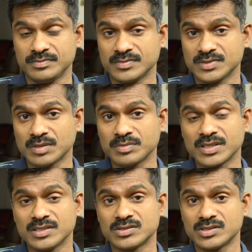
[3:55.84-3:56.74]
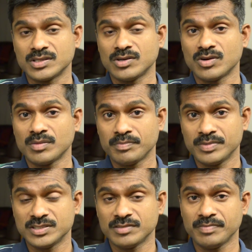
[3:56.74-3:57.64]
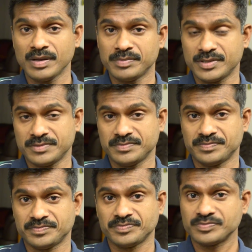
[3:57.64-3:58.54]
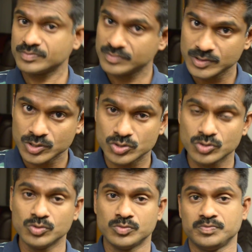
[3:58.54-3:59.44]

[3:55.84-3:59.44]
something is written on a piece of paper. True.